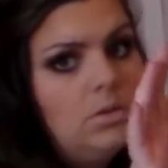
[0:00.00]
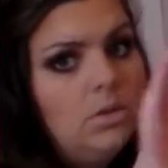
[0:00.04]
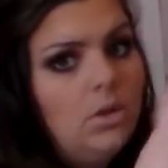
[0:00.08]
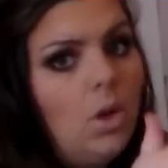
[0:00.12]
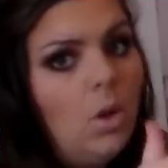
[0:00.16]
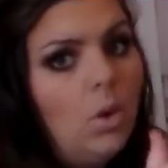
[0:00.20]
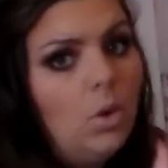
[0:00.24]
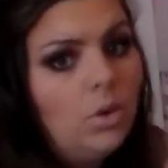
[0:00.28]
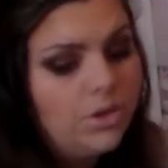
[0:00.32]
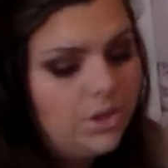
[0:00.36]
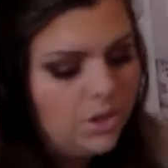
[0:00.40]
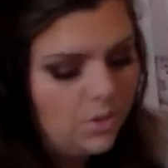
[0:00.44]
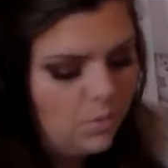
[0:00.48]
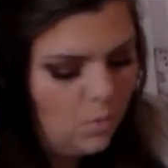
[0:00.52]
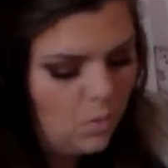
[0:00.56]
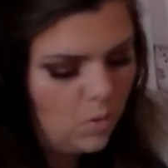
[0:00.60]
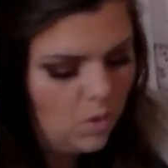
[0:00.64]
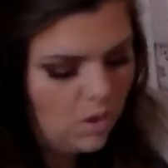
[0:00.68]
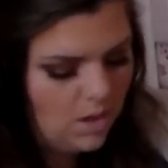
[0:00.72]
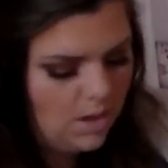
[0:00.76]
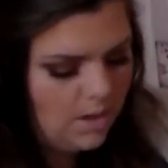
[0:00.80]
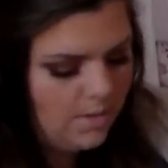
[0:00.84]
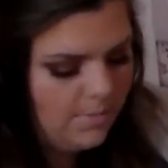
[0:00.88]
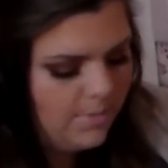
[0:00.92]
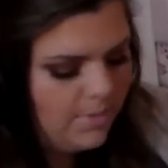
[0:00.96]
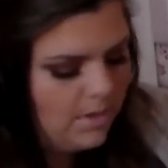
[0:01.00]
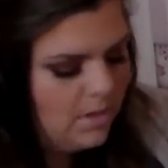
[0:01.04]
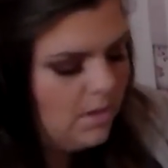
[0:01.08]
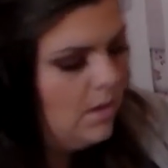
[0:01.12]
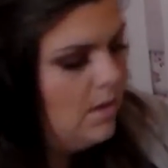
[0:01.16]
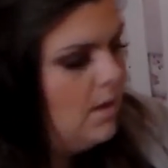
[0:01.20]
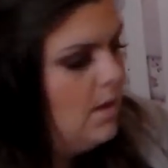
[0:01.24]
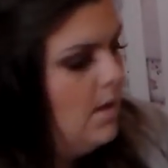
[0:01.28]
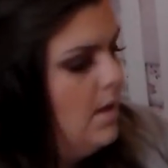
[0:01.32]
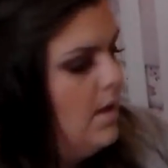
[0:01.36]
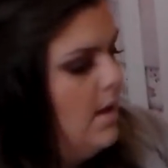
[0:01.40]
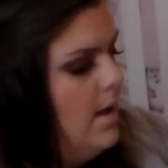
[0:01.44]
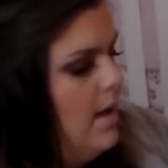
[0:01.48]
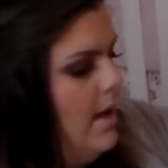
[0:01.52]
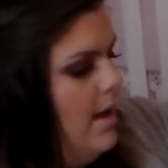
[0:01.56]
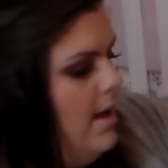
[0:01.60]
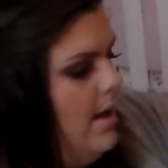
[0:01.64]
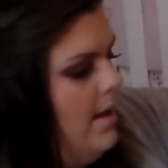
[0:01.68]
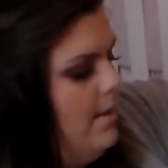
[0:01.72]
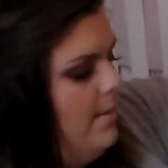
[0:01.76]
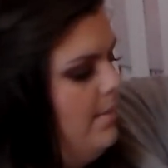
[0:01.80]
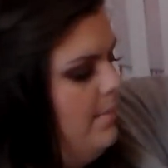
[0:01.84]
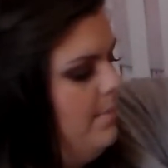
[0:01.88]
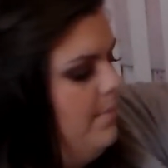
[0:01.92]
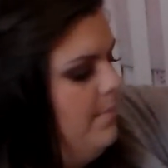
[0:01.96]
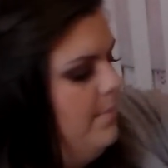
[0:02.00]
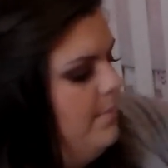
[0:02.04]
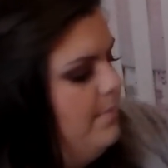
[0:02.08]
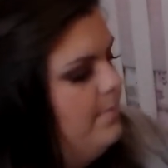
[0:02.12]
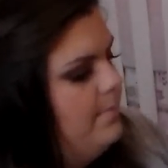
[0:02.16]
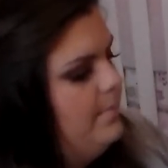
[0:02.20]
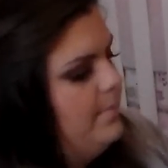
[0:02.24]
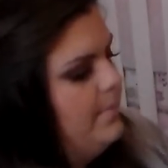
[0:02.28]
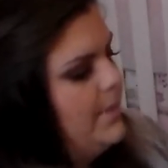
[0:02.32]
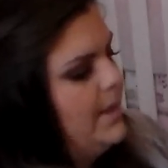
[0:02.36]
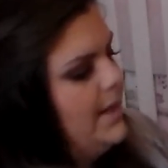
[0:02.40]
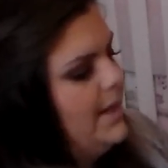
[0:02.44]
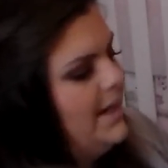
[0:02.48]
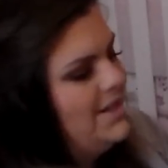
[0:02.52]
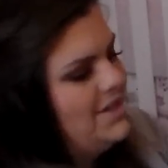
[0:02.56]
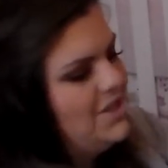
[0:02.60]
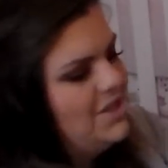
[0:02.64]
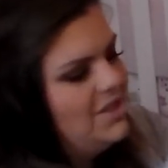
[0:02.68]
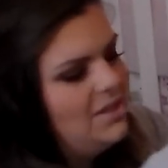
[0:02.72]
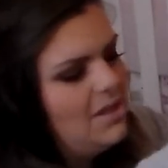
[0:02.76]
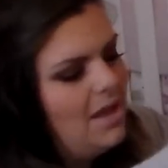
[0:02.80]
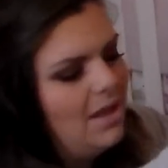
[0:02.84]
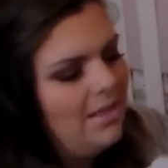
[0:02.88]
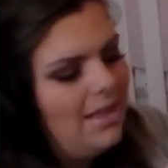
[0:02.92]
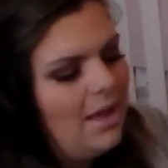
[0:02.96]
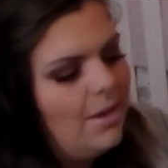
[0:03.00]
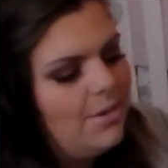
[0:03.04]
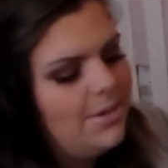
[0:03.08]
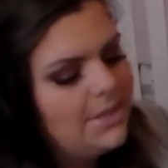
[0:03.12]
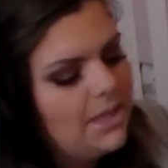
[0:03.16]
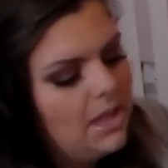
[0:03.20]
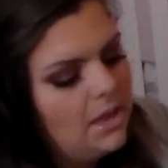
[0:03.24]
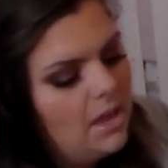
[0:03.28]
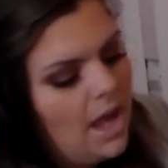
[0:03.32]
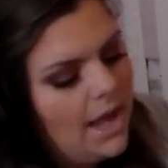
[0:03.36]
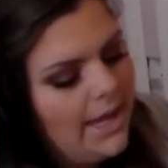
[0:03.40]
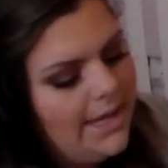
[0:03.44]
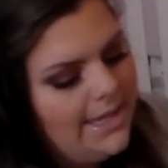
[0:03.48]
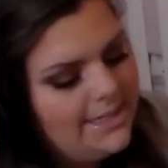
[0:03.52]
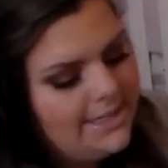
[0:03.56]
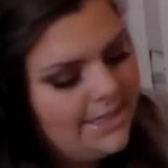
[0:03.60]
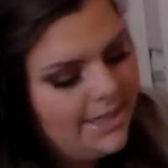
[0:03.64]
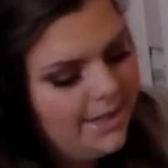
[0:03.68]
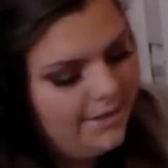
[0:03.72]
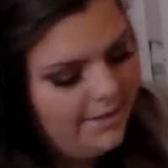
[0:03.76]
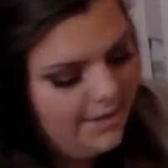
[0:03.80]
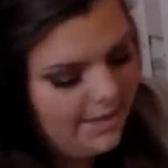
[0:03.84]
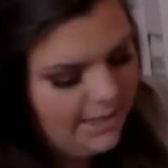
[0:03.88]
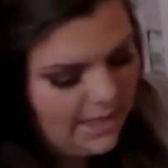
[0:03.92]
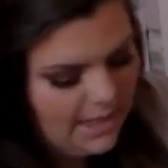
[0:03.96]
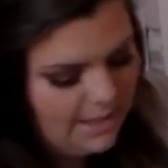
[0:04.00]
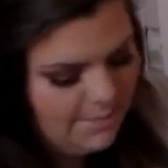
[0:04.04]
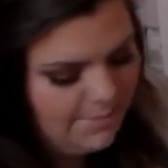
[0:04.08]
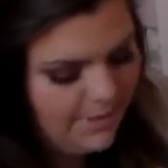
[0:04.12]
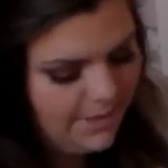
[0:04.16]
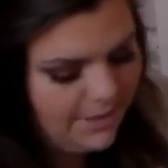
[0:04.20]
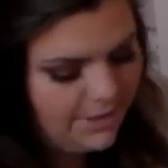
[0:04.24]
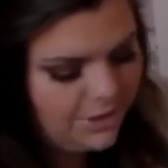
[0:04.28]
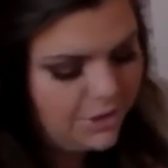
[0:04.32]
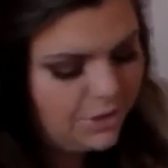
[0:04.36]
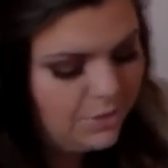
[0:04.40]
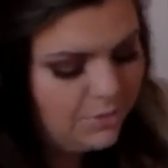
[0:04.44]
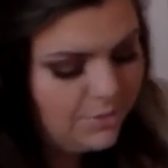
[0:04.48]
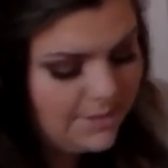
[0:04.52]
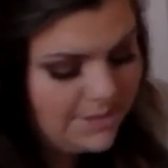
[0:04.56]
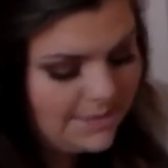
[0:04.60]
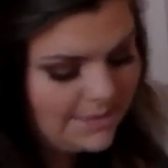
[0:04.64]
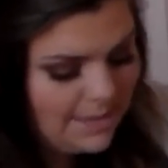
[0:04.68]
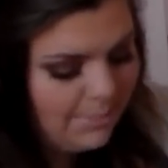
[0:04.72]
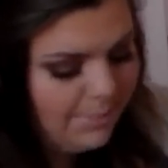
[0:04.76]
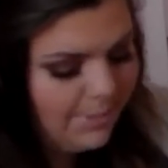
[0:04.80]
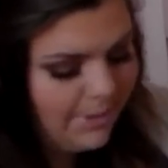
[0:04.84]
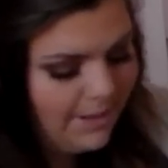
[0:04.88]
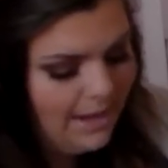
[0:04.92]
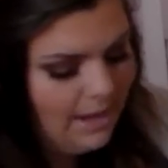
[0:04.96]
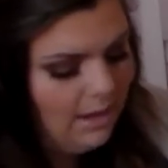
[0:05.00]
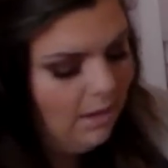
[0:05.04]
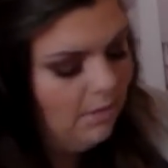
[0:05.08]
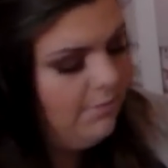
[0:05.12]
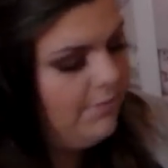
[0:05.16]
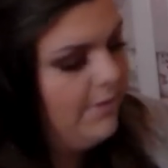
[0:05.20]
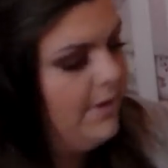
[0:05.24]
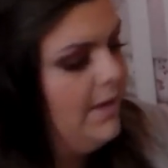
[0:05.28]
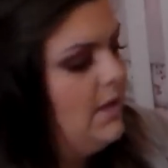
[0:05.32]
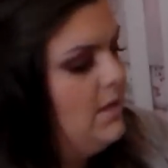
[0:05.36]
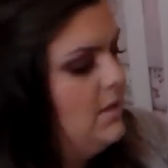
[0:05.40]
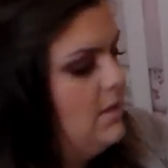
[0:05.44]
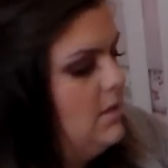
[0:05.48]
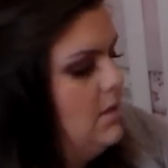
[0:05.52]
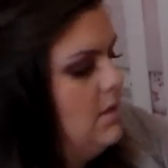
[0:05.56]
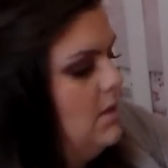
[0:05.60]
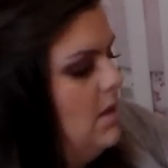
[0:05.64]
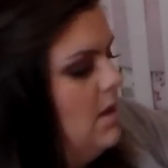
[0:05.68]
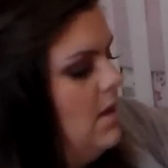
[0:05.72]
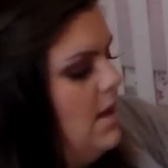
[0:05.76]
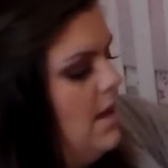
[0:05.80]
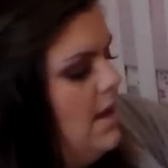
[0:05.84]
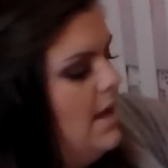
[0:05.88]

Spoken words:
cold or warm. And I just thought that was a lot easier than keeping 2 separate outfits.